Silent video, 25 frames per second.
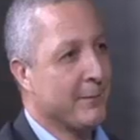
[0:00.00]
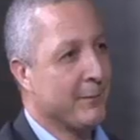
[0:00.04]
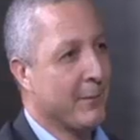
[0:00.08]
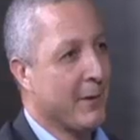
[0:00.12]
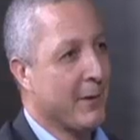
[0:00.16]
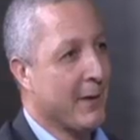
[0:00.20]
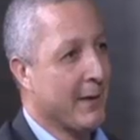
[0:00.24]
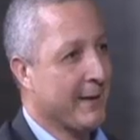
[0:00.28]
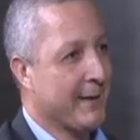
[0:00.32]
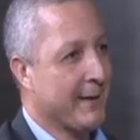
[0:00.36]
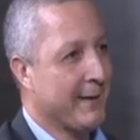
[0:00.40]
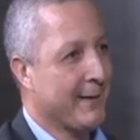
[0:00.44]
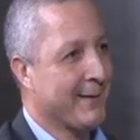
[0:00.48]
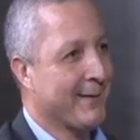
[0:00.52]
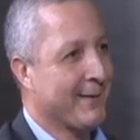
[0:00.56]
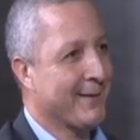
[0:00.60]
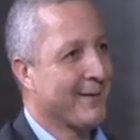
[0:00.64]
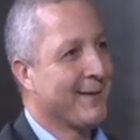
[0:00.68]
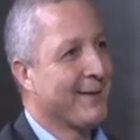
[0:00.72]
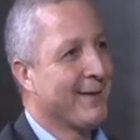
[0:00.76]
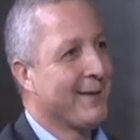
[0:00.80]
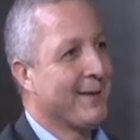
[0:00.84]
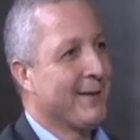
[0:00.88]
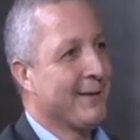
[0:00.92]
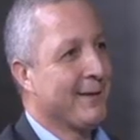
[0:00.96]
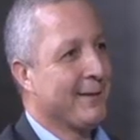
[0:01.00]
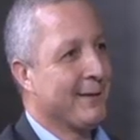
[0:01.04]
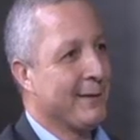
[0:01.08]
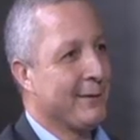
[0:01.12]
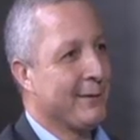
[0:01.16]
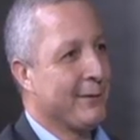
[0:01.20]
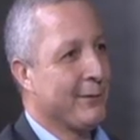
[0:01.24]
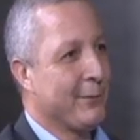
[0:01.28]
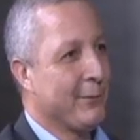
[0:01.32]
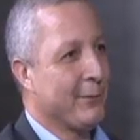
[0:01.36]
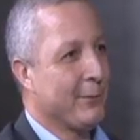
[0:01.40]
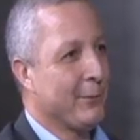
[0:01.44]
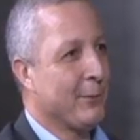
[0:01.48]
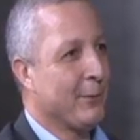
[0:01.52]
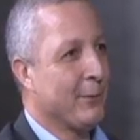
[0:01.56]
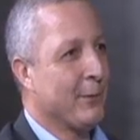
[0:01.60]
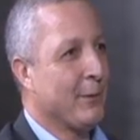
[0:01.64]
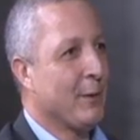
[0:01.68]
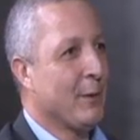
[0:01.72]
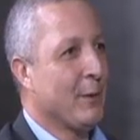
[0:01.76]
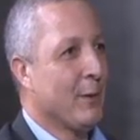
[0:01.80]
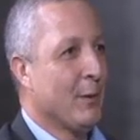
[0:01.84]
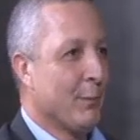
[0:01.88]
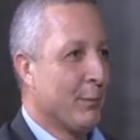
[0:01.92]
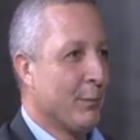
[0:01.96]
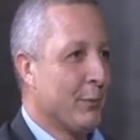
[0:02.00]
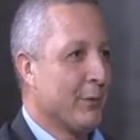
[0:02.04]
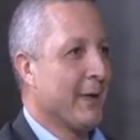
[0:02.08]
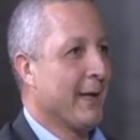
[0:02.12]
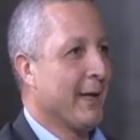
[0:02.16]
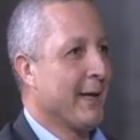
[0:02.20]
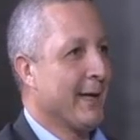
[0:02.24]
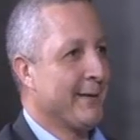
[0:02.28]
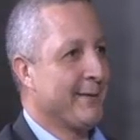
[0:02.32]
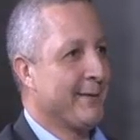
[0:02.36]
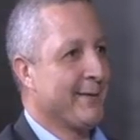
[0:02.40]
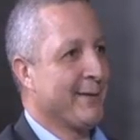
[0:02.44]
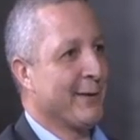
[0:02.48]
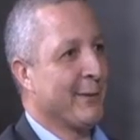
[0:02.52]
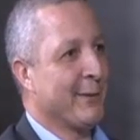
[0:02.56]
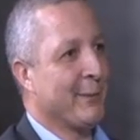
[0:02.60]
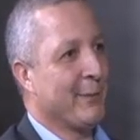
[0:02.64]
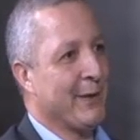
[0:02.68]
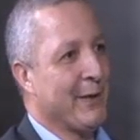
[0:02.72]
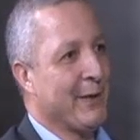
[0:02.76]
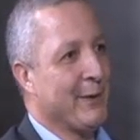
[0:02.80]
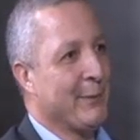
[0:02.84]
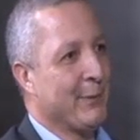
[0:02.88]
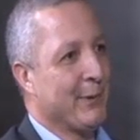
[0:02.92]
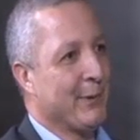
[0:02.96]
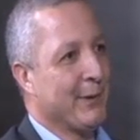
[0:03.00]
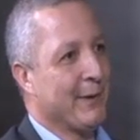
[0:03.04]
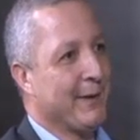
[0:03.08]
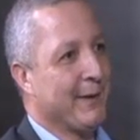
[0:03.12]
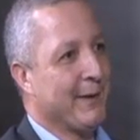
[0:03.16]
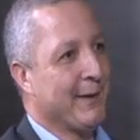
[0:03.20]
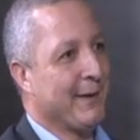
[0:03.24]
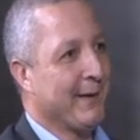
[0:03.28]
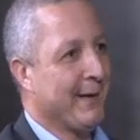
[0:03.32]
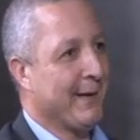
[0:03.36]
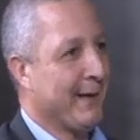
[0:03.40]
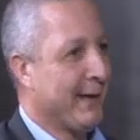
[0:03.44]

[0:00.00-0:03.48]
marketing that you put ads in the paper